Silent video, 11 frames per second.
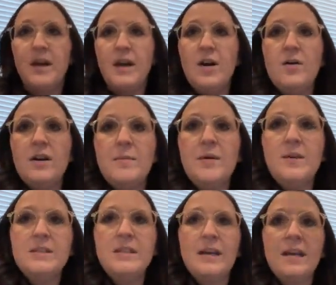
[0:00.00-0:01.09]
Oh, give me
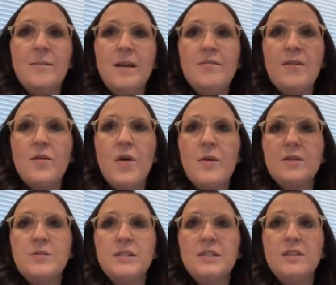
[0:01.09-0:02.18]
one second. My phone always
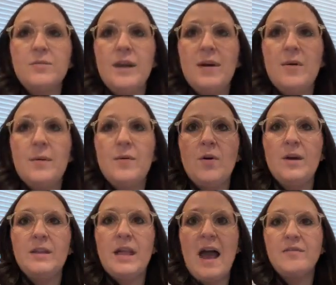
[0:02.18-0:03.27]
wants to ring when I'm
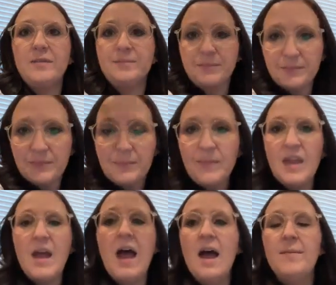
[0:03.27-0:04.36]
going live.
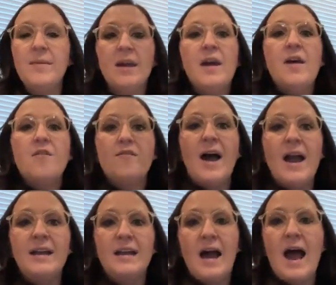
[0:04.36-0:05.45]
Um,
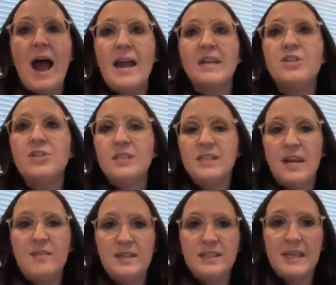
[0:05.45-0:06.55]
find a high interest
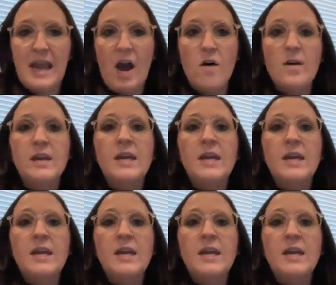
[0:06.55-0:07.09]
savings account.